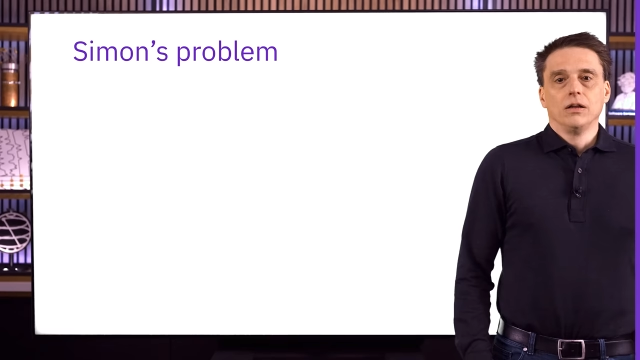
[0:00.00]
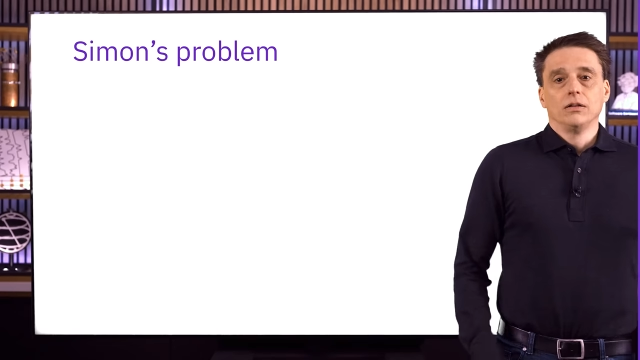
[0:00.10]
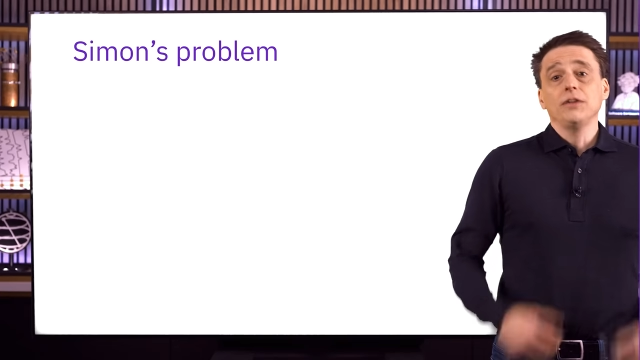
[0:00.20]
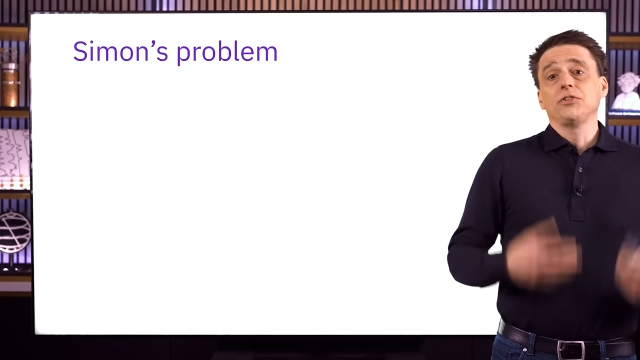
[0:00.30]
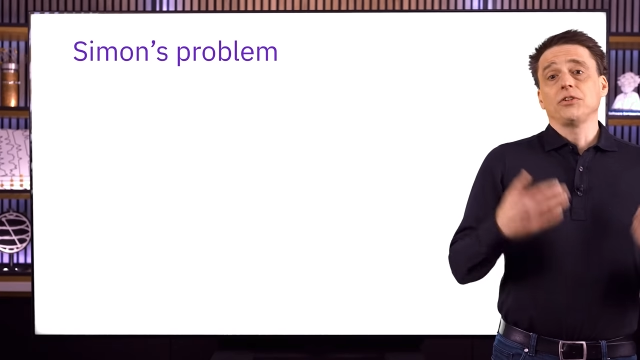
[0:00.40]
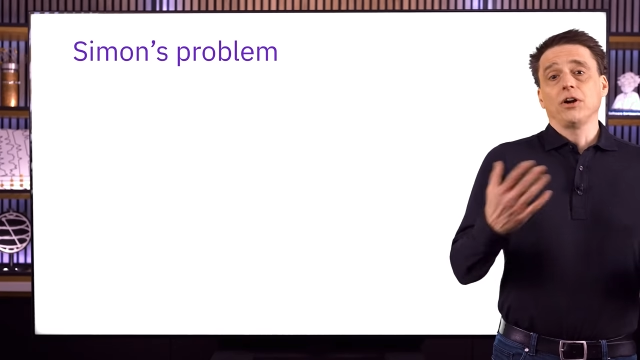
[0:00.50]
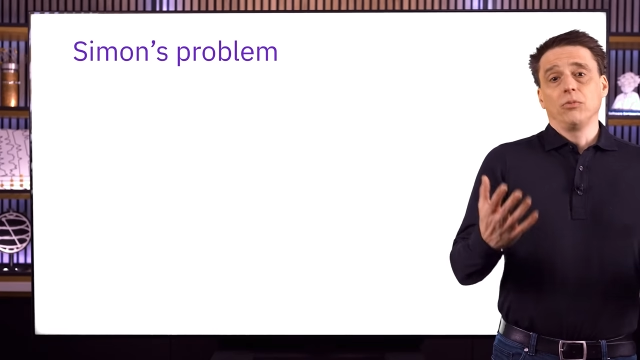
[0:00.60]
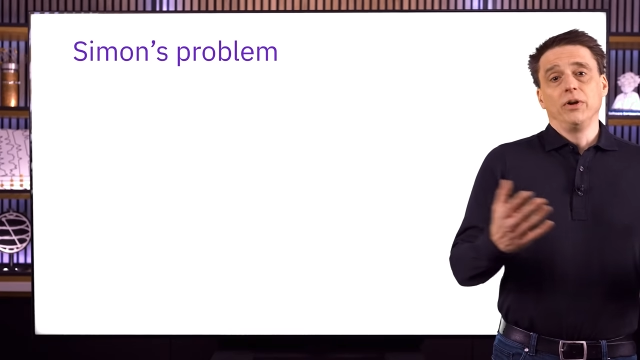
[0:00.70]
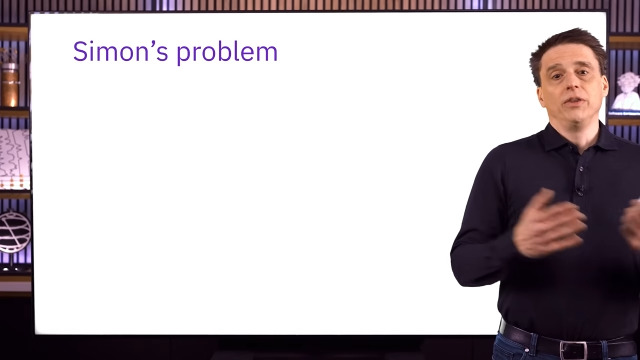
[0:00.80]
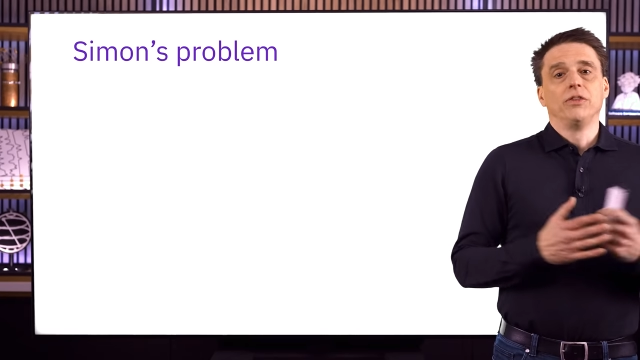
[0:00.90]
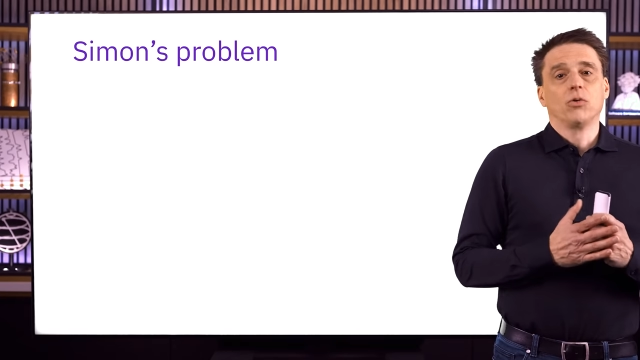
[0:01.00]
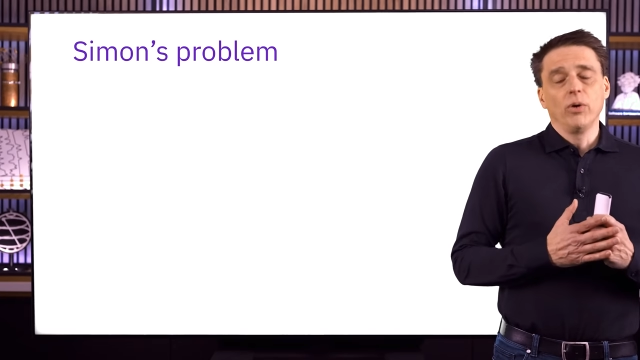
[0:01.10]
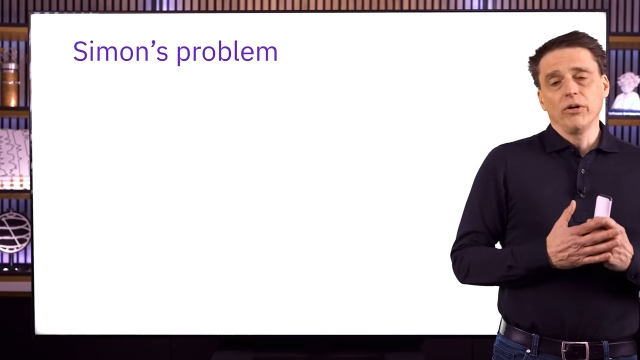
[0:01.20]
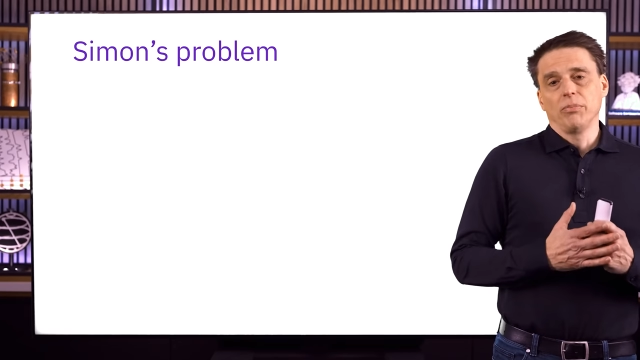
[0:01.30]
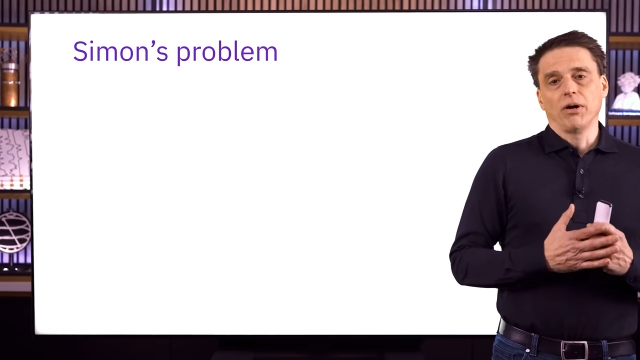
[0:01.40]
Let's start with the
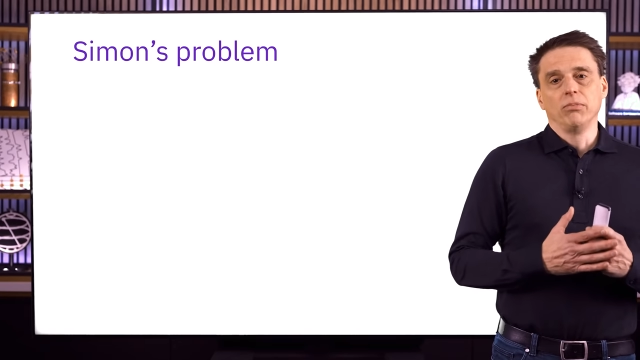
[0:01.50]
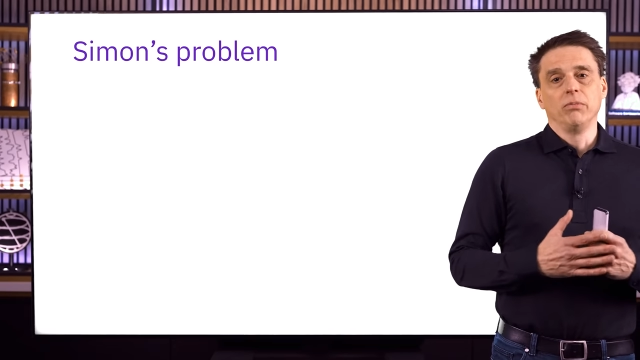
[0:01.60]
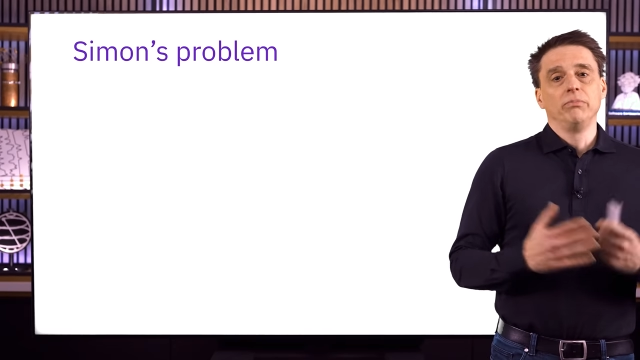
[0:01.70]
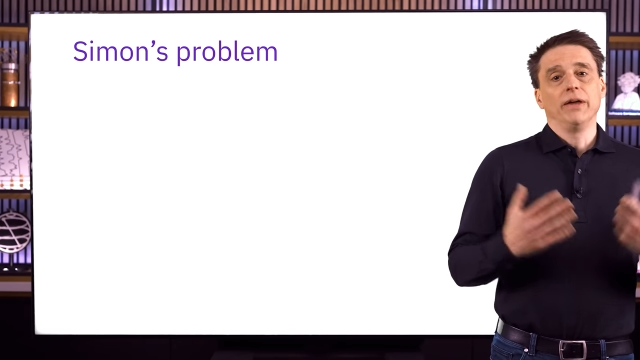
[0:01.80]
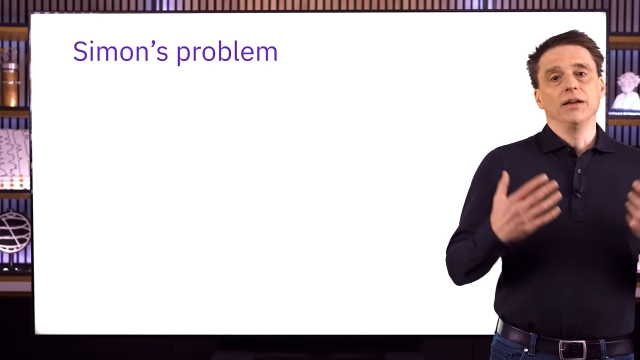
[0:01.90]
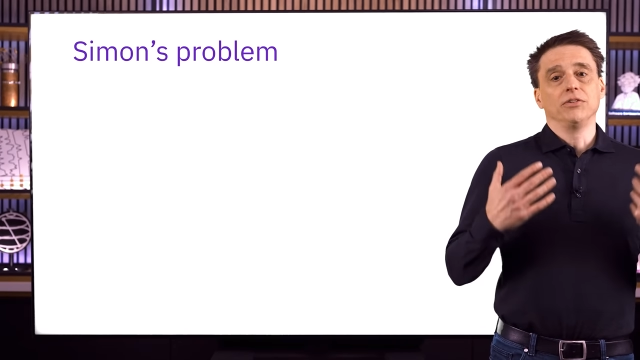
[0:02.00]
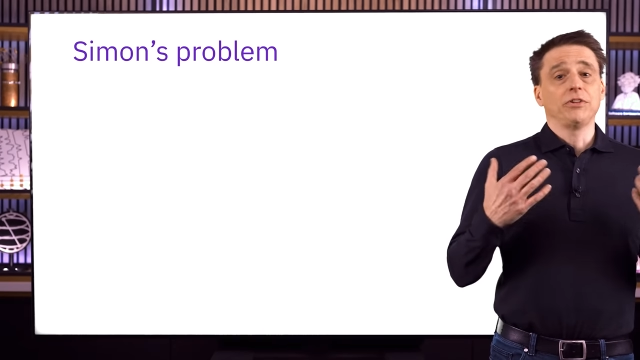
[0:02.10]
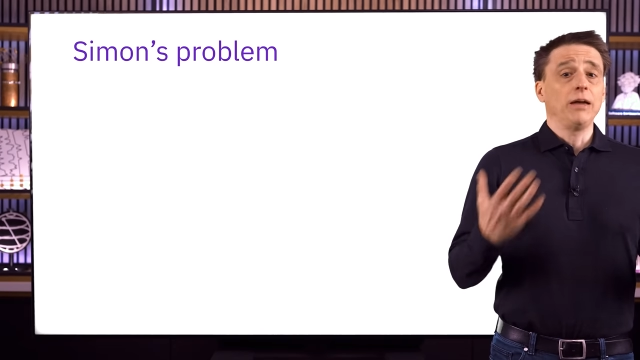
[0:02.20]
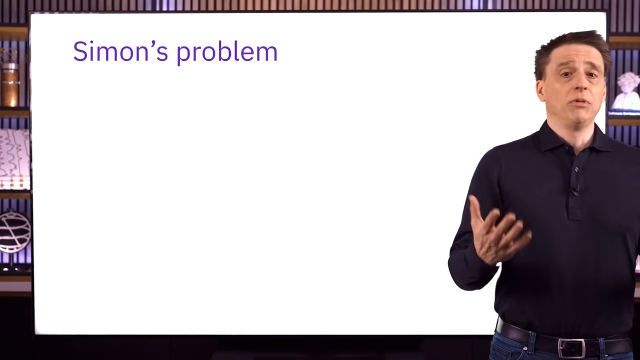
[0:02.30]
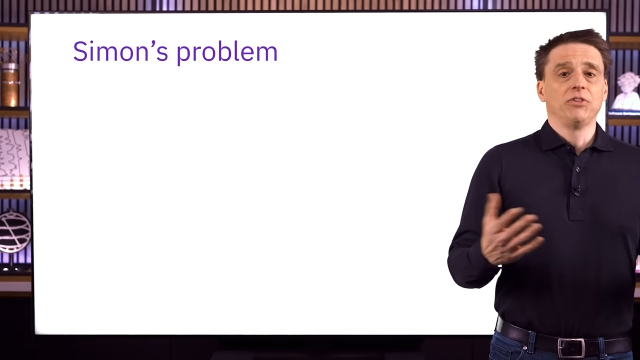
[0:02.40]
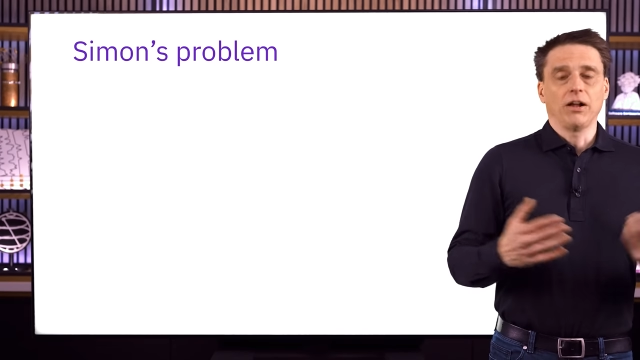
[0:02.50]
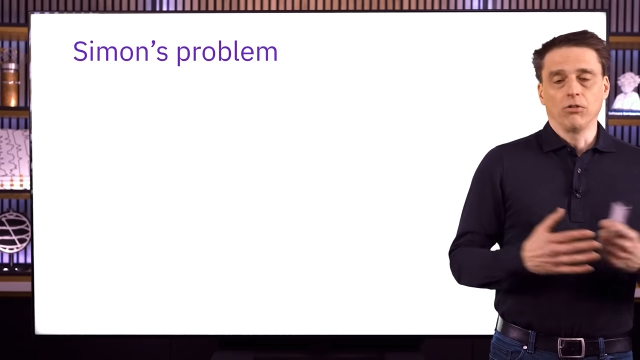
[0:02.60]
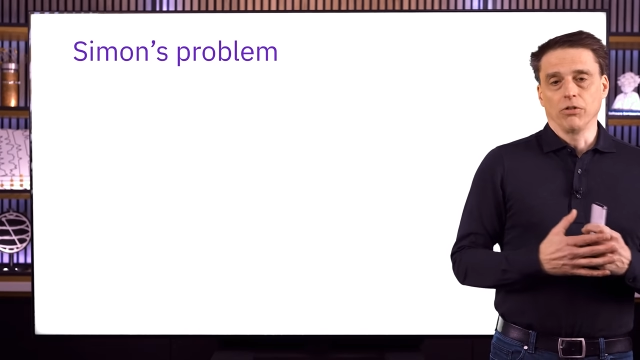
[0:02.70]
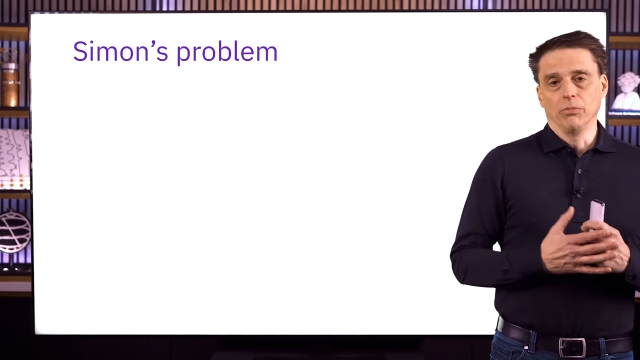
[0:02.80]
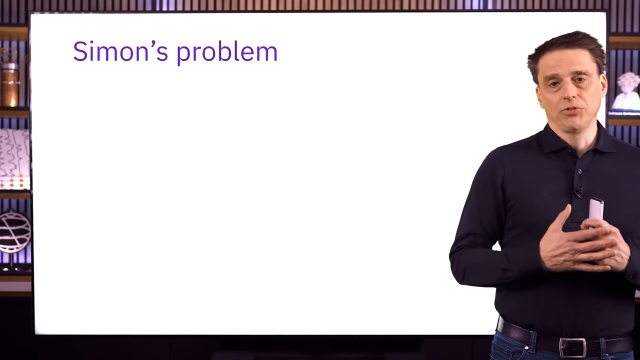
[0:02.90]
query problem that Simon's
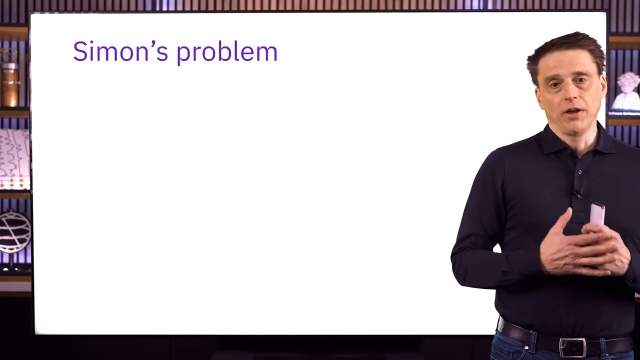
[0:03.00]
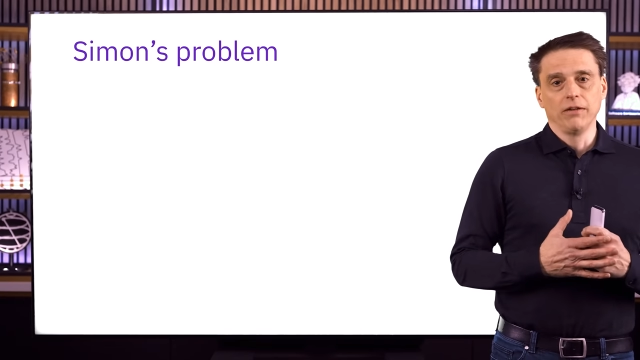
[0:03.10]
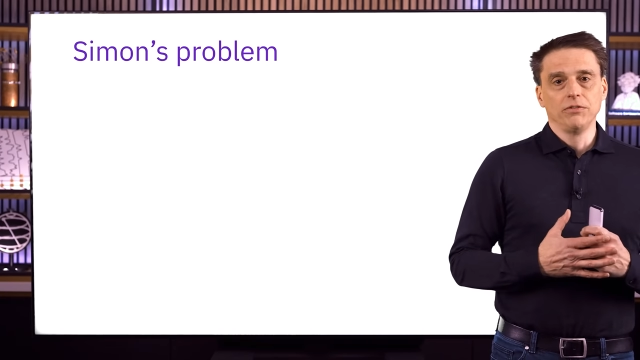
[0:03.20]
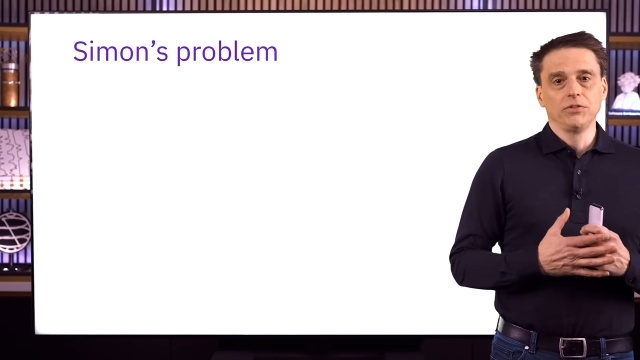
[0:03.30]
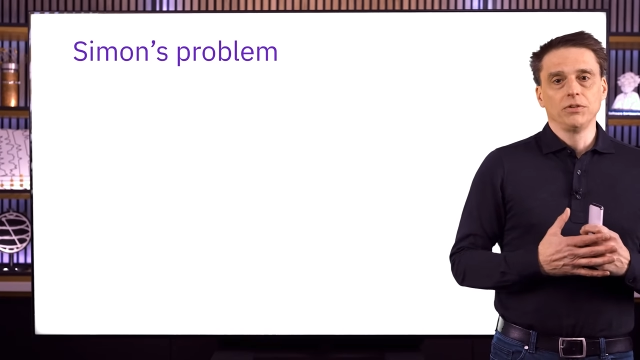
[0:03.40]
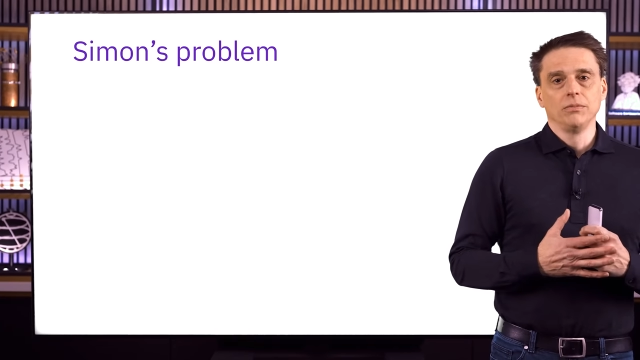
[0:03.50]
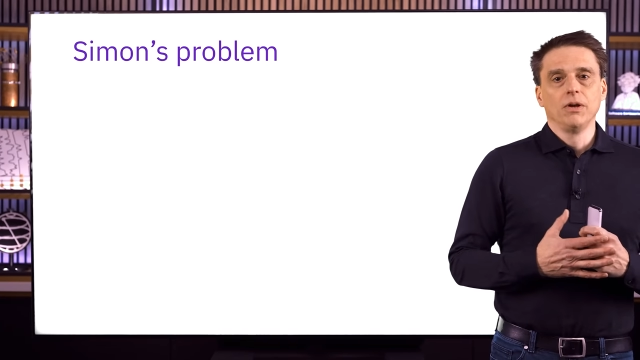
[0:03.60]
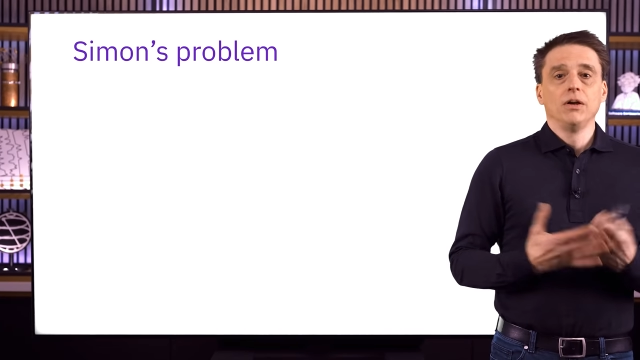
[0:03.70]
algorithm solves,